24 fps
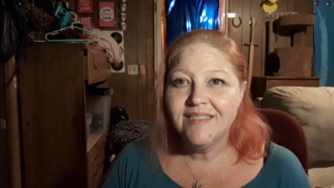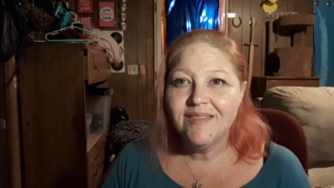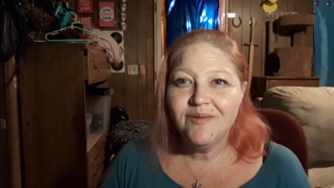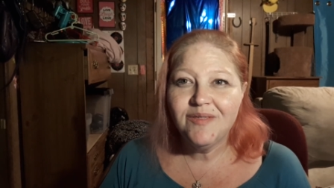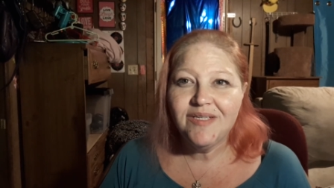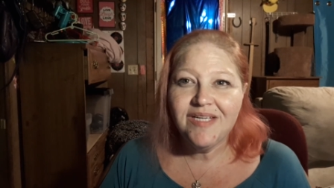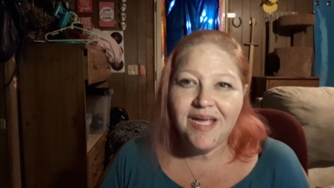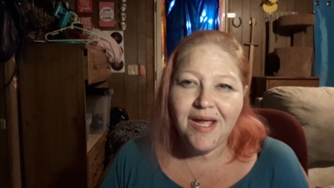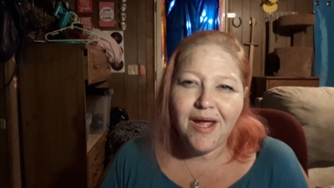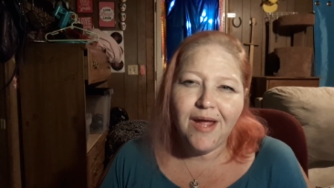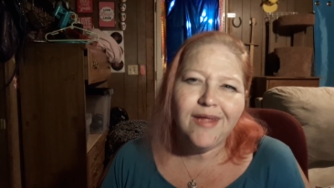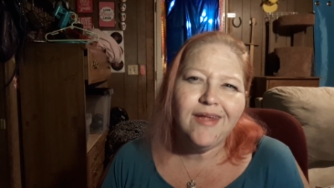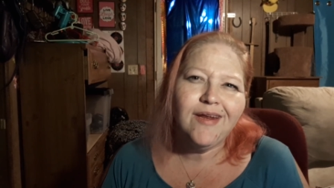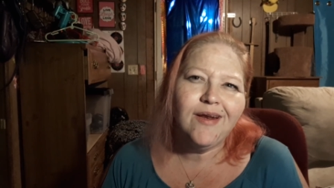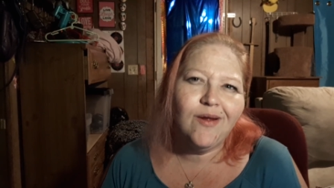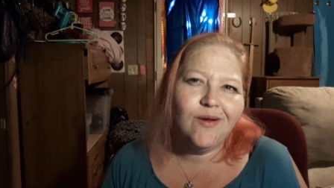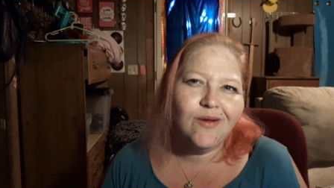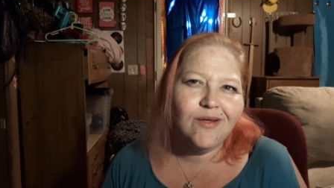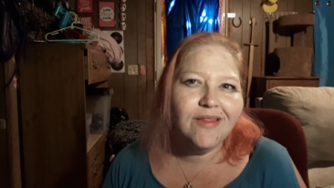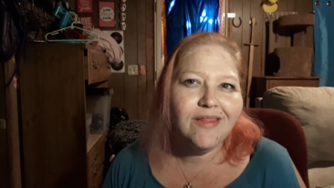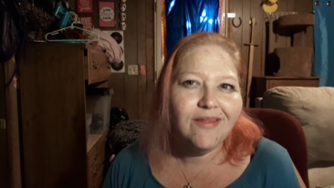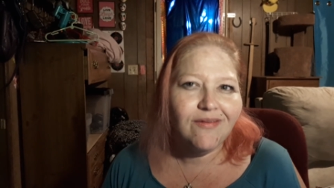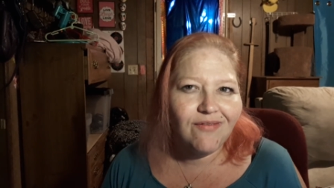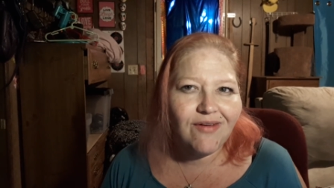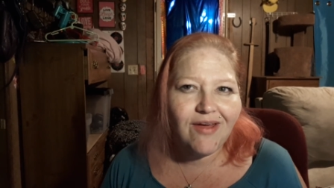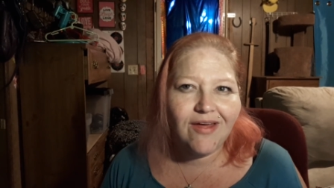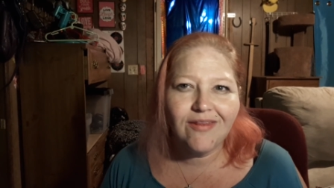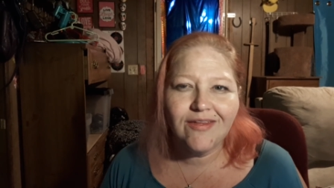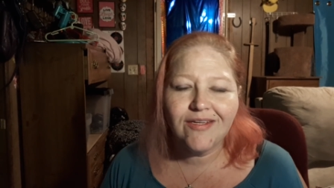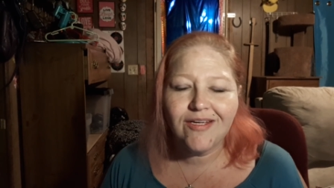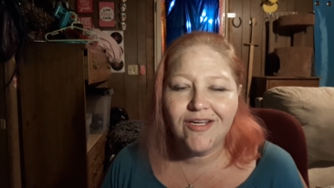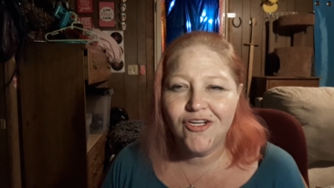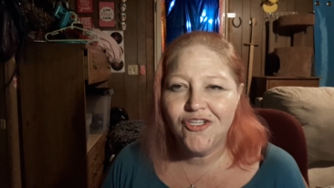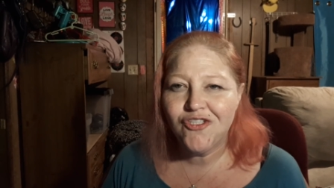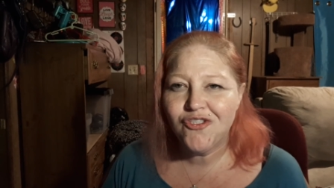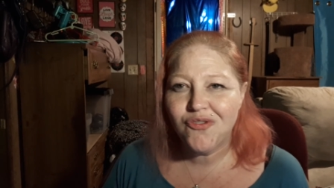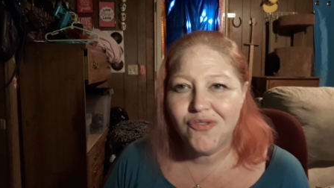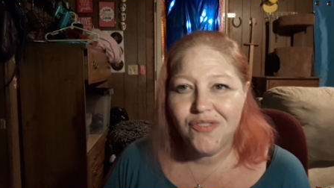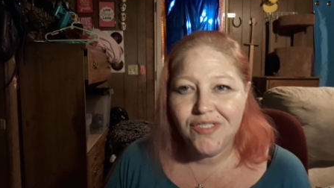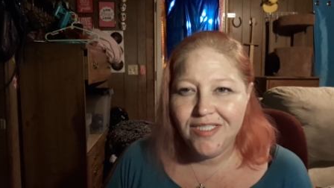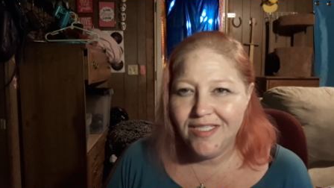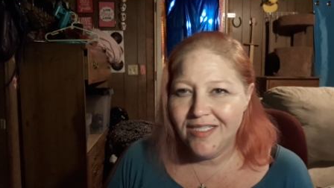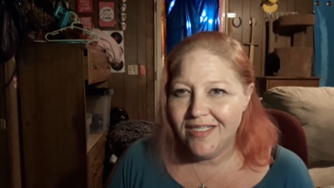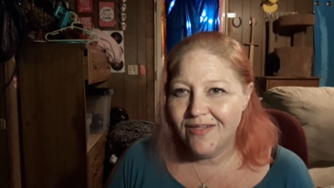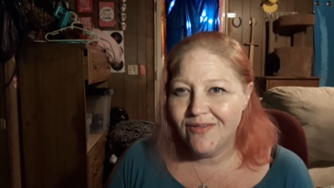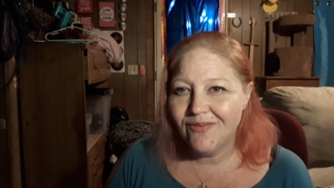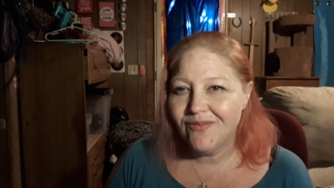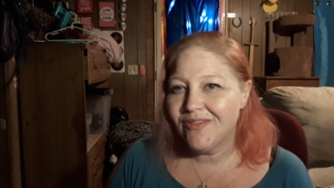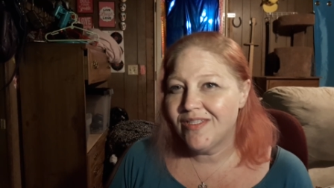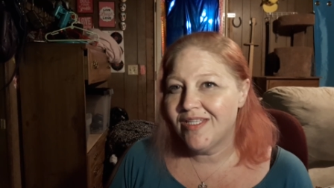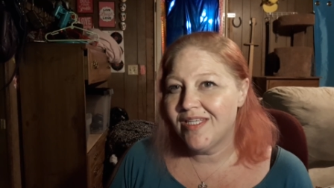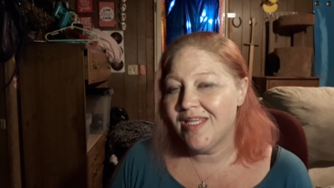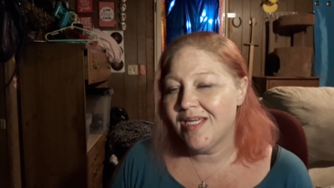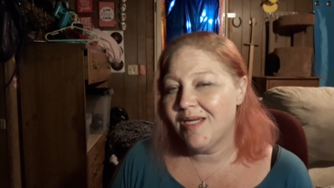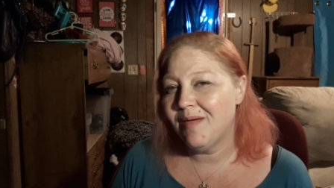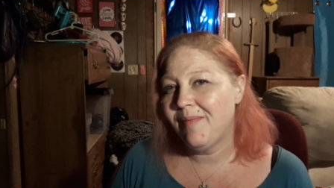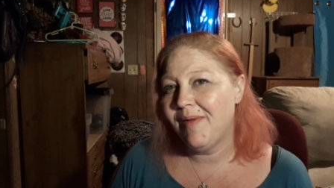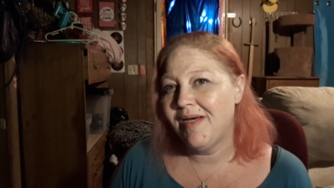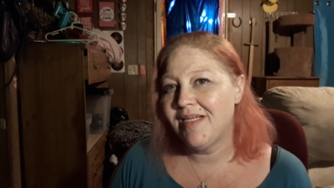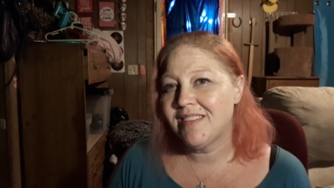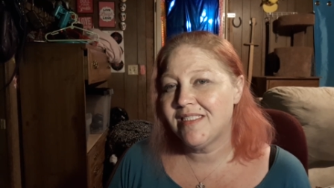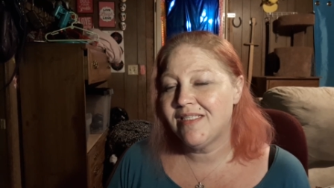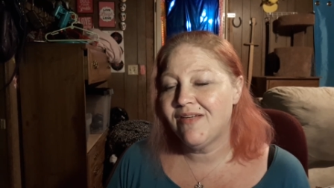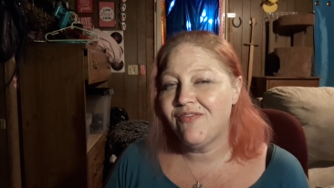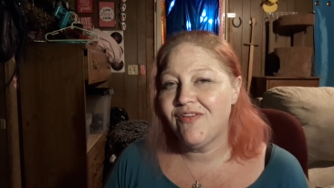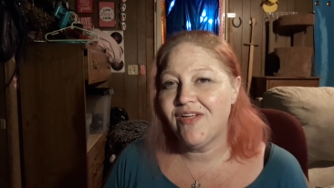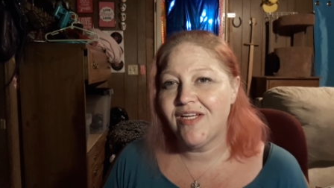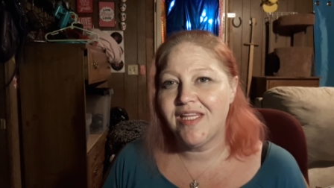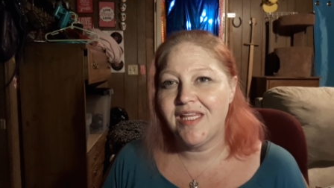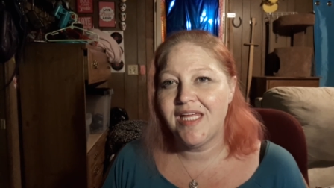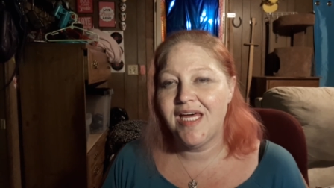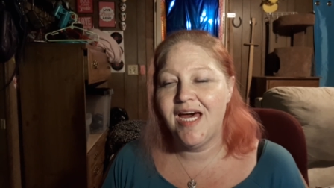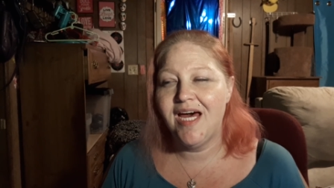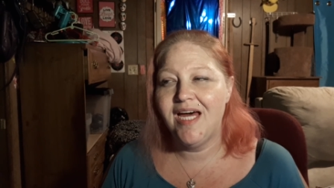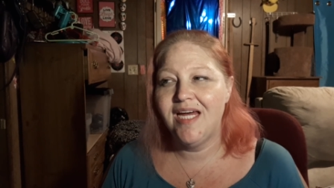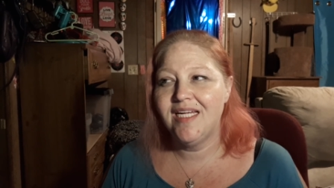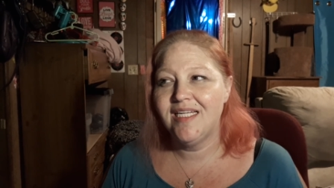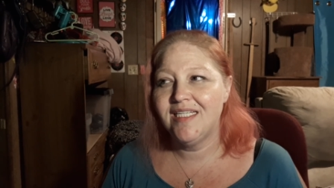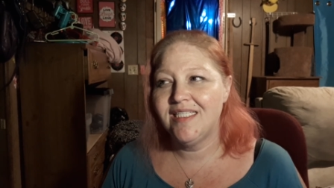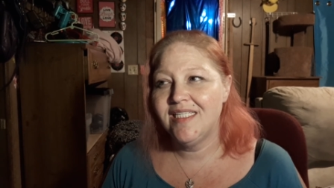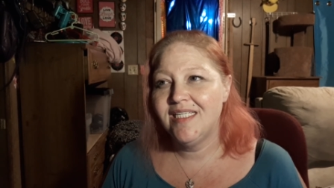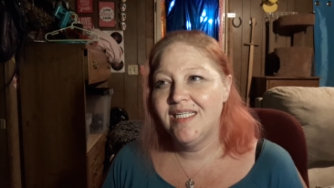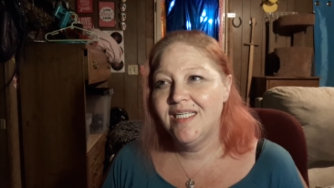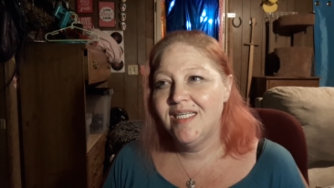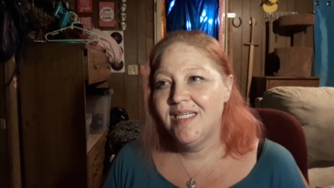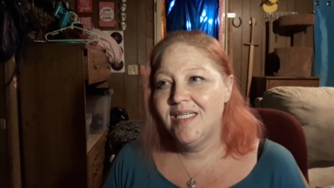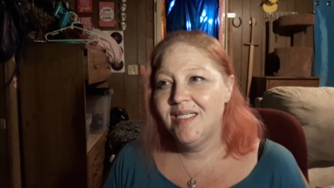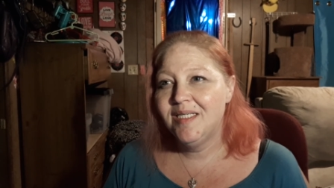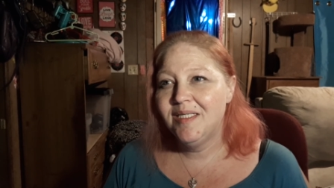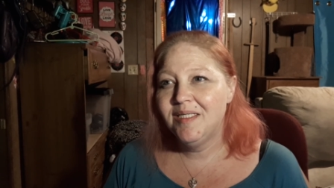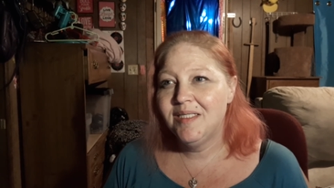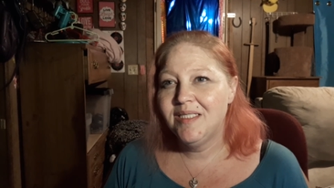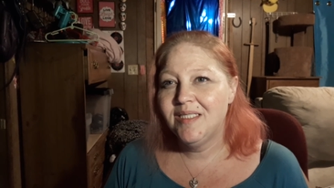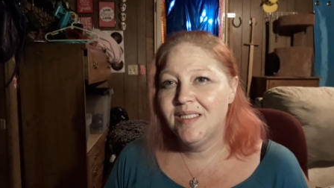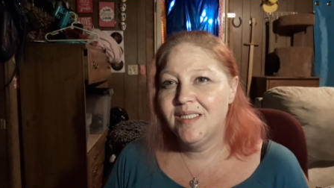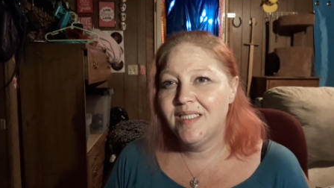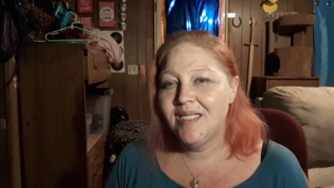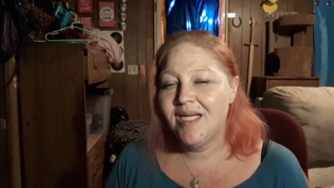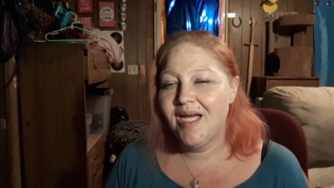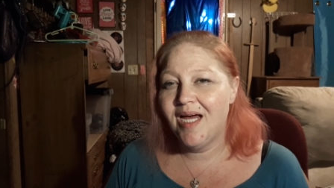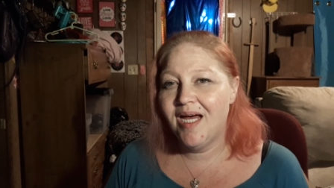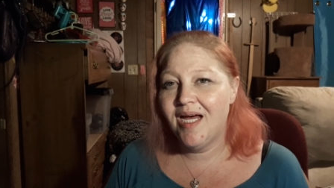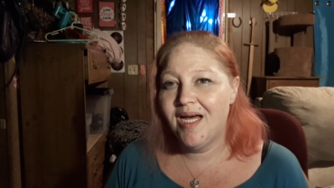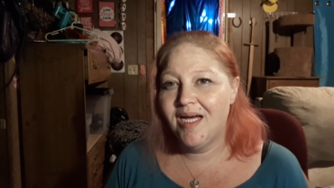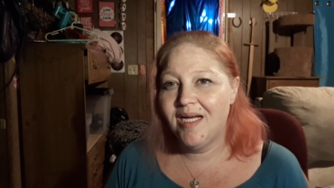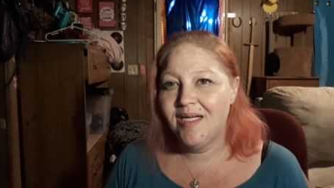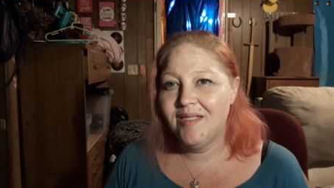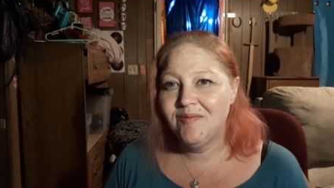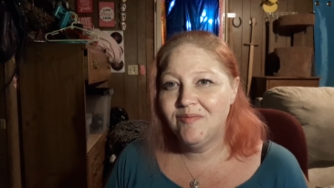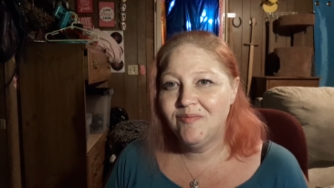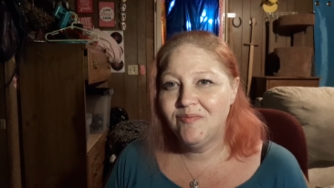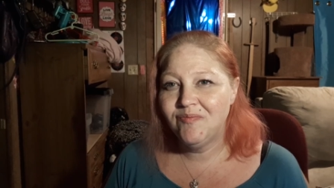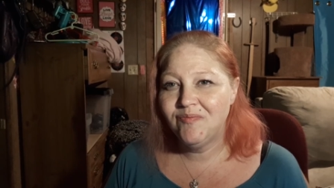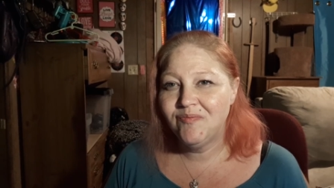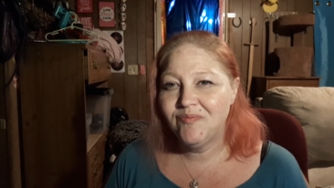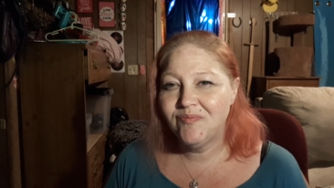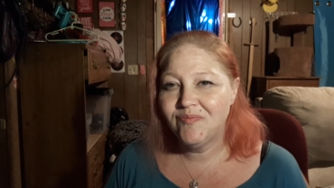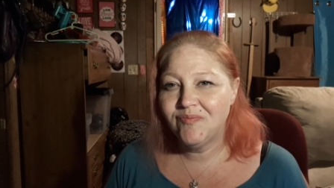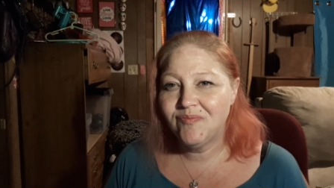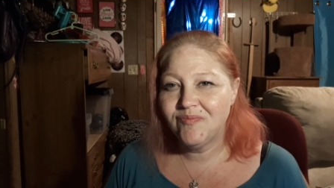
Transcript: But yeah, you know, you live out in the country, you don't really think about stuff like that. And um,